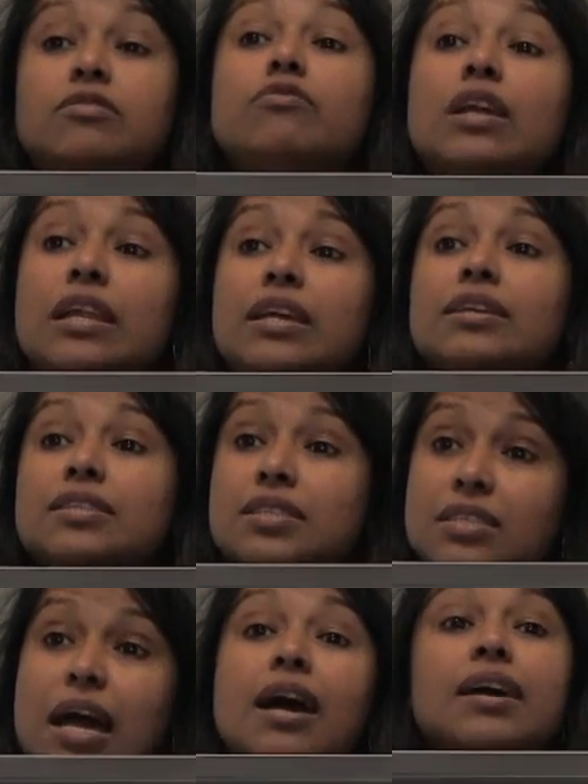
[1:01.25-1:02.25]
really
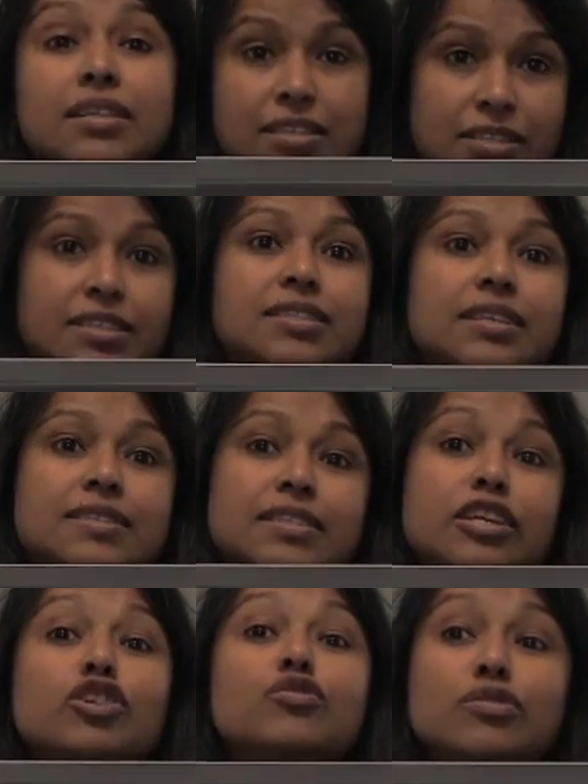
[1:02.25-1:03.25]
start
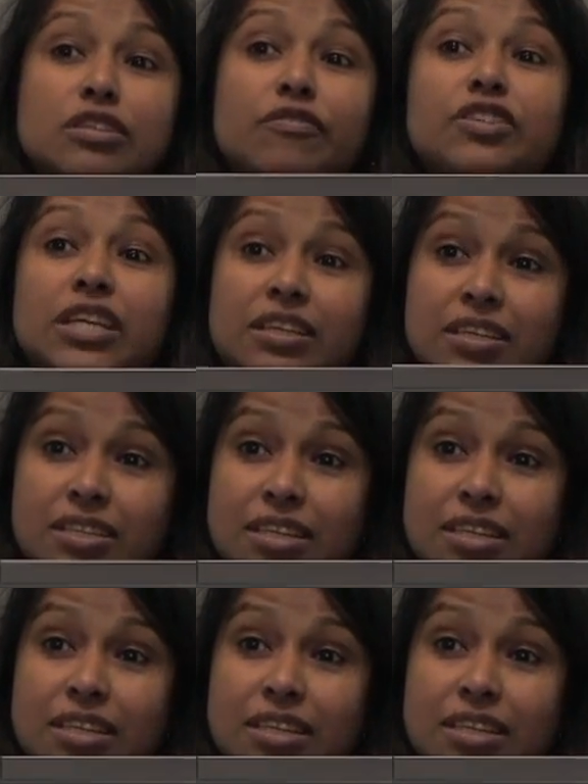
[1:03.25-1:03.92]
discussing issues of gender